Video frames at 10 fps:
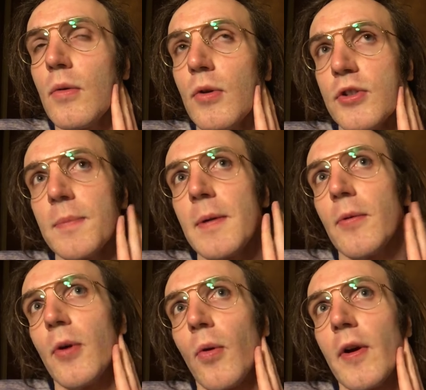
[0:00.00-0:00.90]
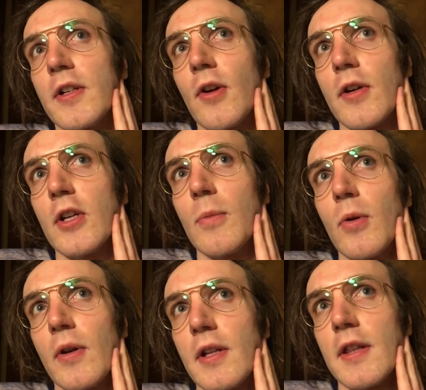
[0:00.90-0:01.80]
well some people don't like dark humor
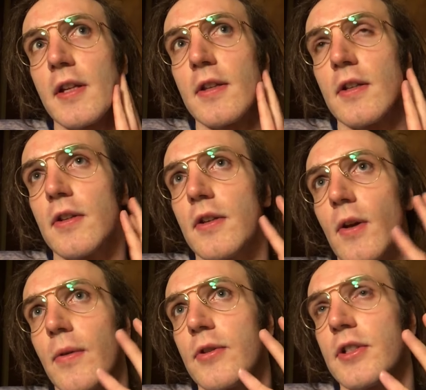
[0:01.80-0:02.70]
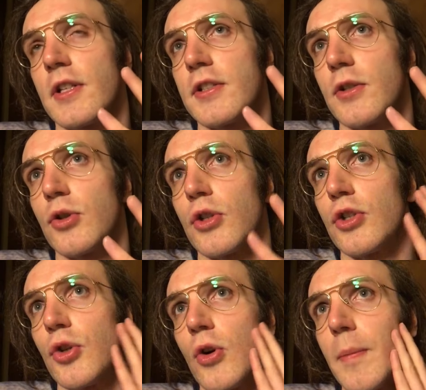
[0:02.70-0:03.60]
like they think that, that you know there's things that you shouldn't
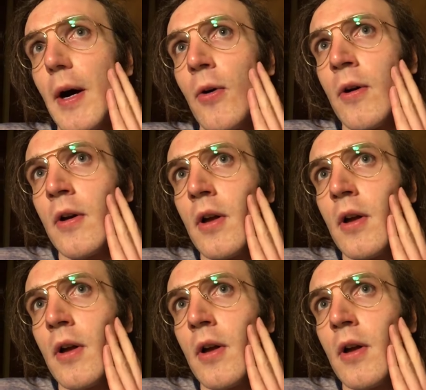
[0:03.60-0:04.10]
joke about